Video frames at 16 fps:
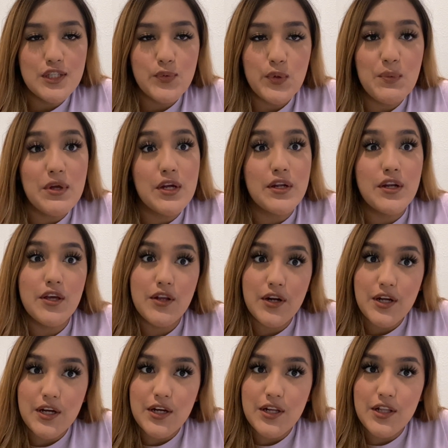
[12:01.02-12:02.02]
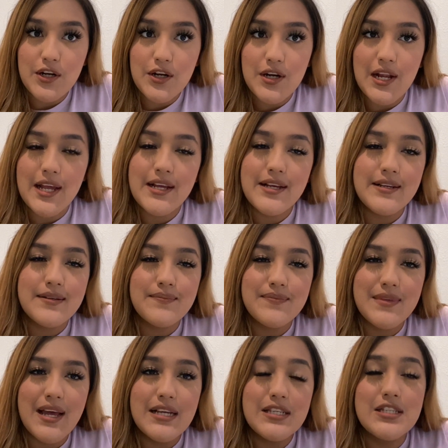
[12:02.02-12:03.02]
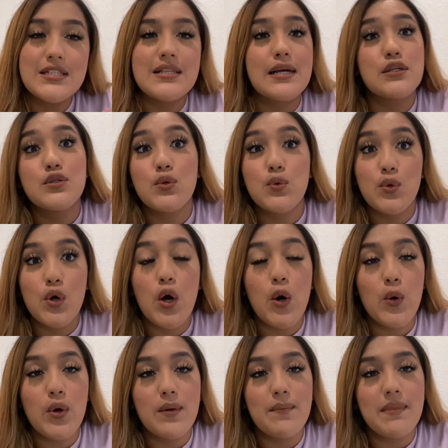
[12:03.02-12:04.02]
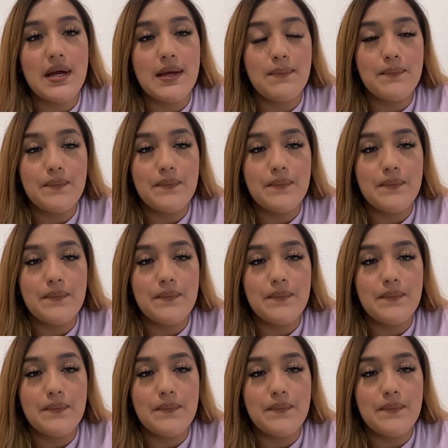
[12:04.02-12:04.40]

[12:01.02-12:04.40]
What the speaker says: would be another color. Like I just like to code my